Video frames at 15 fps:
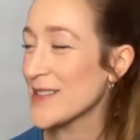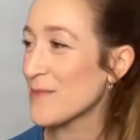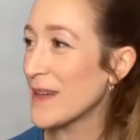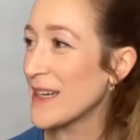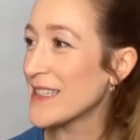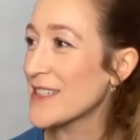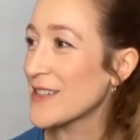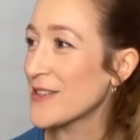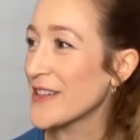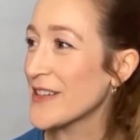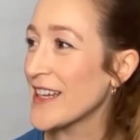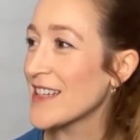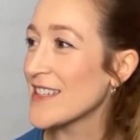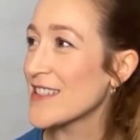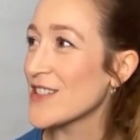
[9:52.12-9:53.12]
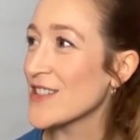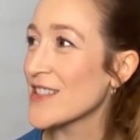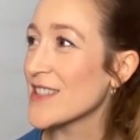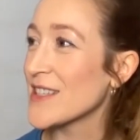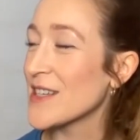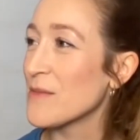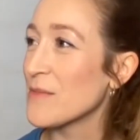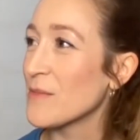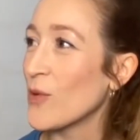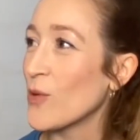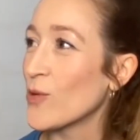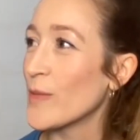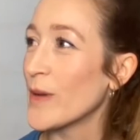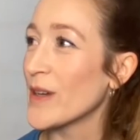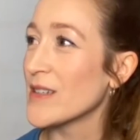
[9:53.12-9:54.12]
political years just seem
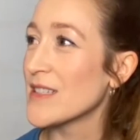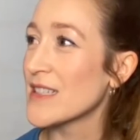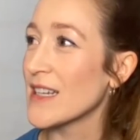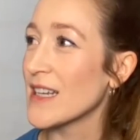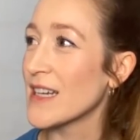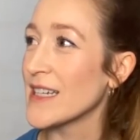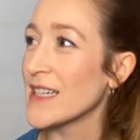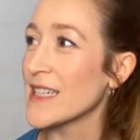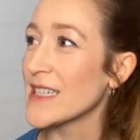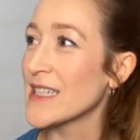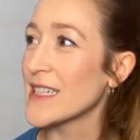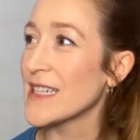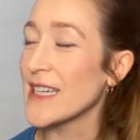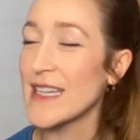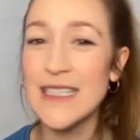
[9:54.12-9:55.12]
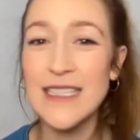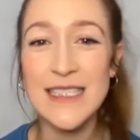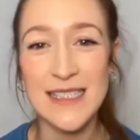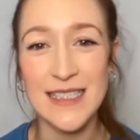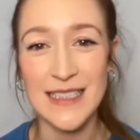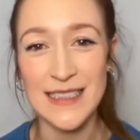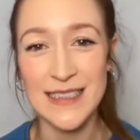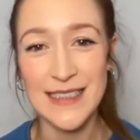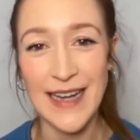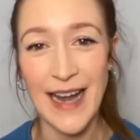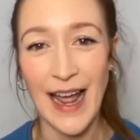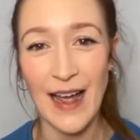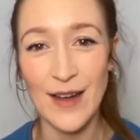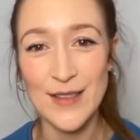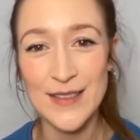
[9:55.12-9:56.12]
almost like innocent
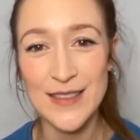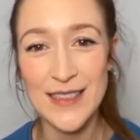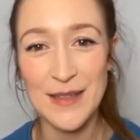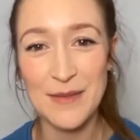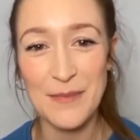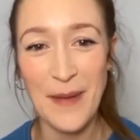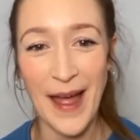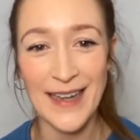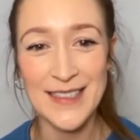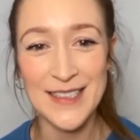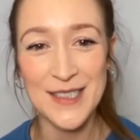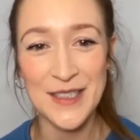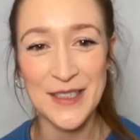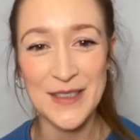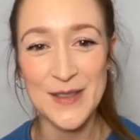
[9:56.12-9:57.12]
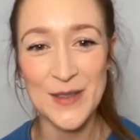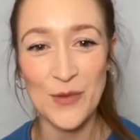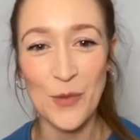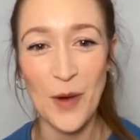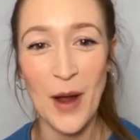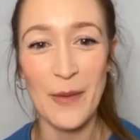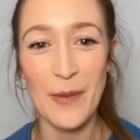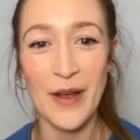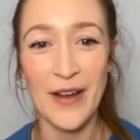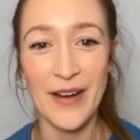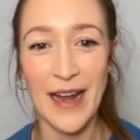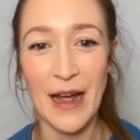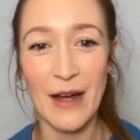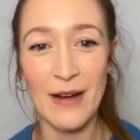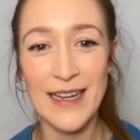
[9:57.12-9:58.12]
now compared to sort of where we are
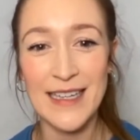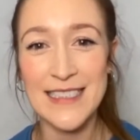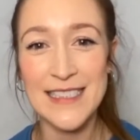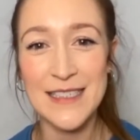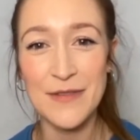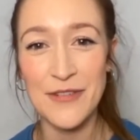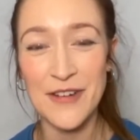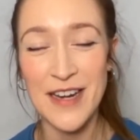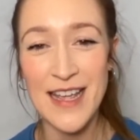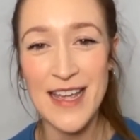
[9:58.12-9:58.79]
now, like a different